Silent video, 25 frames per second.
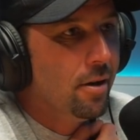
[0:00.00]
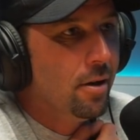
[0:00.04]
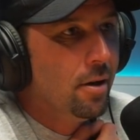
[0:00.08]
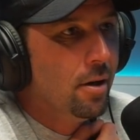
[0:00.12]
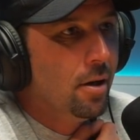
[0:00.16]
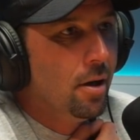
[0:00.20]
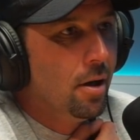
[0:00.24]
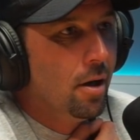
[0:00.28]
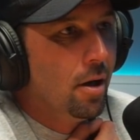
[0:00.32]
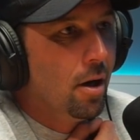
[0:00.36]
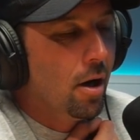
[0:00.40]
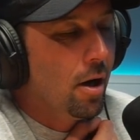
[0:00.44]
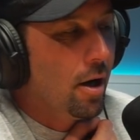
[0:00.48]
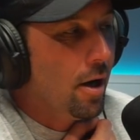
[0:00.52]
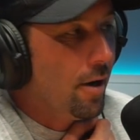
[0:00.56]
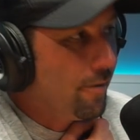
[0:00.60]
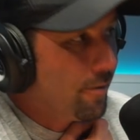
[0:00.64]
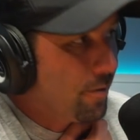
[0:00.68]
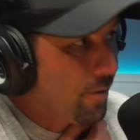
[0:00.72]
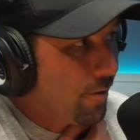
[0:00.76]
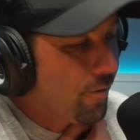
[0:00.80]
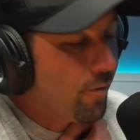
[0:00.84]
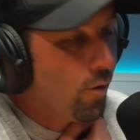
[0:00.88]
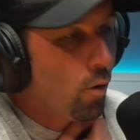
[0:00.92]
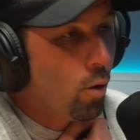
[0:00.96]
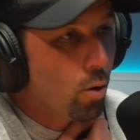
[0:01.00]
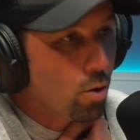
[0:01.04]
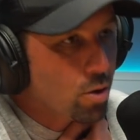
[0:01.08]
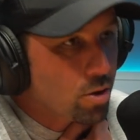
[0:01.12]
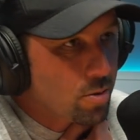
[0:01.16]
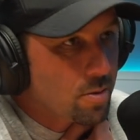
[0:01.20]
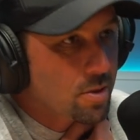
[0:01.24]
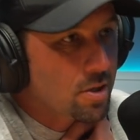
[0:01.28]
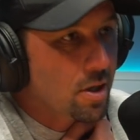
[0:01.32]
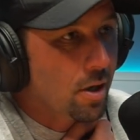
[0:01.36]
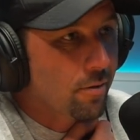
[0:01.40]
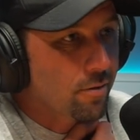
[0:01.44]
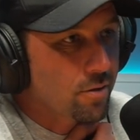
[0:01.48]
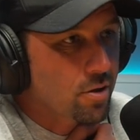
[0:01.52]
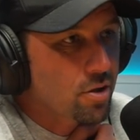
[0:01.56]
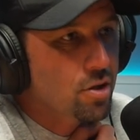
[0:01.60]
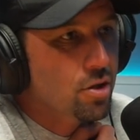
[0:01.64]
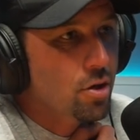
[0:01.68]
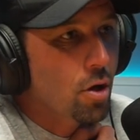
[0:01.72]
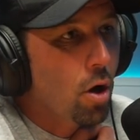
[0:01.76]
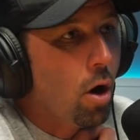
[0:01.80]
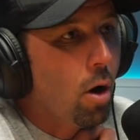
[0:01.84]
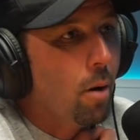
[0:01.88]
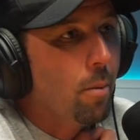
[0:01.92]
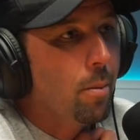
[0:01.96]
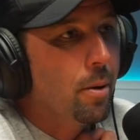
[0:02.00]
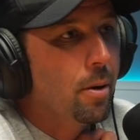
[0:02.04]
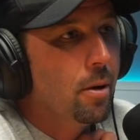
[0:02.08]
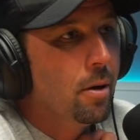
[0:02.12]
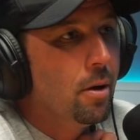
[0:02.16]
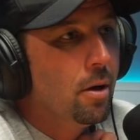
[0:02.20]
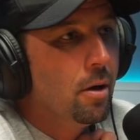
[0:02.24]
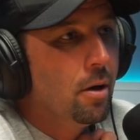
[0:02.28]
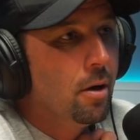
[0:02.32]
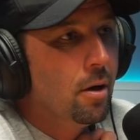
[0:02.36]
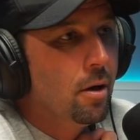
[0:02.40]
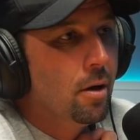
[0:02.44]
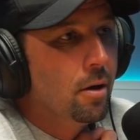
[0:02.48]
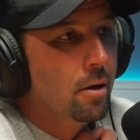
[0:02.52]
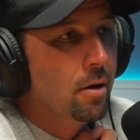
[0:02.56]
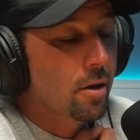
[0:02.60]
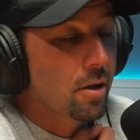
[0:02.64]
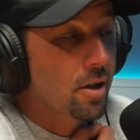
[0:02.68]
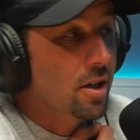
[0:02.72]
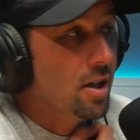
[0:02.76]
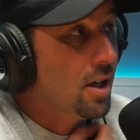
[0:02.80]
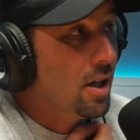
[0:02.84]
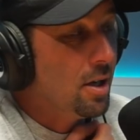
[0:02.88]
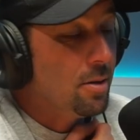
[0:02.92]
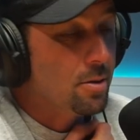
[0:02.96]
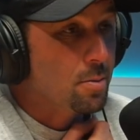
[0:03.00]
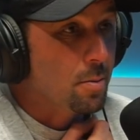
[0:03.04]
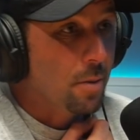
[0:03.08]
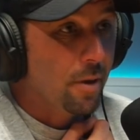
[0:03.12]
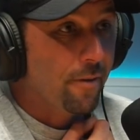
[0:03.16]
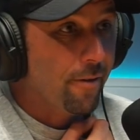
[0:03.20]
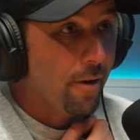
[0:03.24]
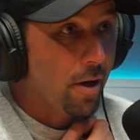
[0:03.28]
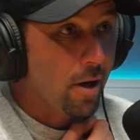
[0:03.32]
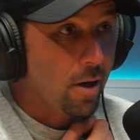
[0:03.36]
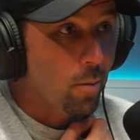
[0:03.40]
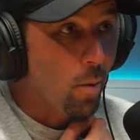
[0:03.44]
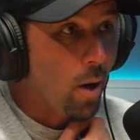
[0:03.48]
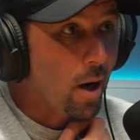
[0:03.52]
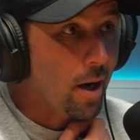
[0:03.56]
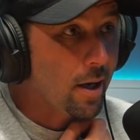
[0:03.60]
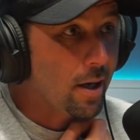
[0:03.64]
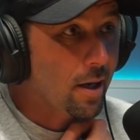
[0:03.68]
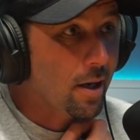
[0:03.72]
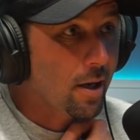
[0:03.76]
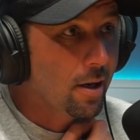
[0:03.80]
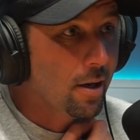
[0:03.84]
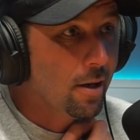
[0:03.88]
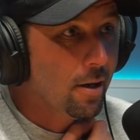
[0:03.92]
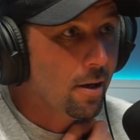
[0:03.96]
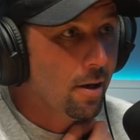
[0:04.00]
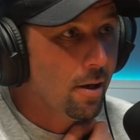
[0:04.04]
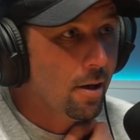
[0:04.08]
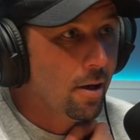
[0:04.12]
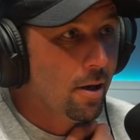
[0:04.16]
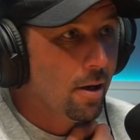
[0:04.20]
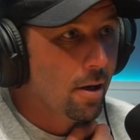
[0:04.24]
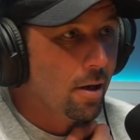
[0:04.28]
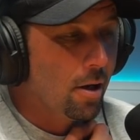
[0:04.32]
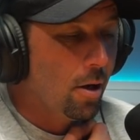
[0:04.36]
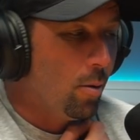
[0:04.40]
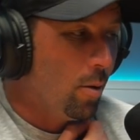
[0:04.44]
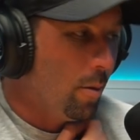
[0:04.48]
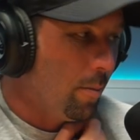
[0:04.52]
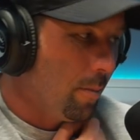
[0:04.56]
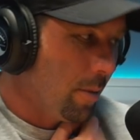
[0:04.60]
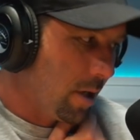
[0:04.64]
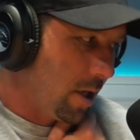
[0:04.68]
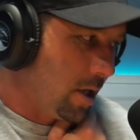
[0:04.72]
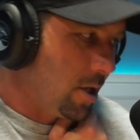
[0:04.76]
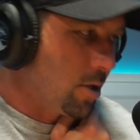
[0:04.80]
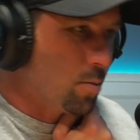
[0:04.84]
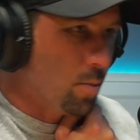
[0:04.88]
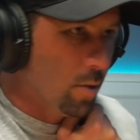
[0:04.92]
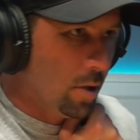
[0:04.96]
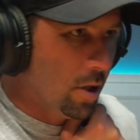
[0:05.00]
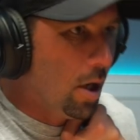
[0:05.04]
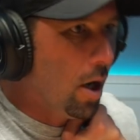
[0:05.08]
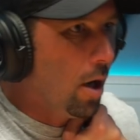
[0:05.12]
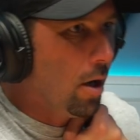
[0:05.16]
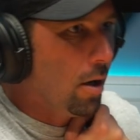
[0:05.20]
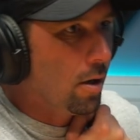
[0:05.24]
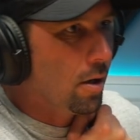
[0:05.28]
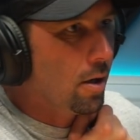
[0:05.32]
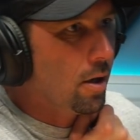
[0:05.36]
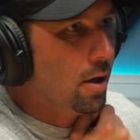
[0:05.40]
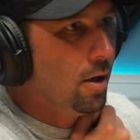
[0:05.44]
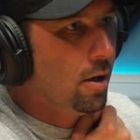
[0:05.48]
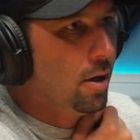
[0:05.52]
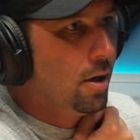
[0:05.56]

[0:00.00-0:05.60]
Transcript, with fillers: Yeah. And I have to force myself to stop. Yeah. it keeps me fucking awake. Really. Like when my kids were young.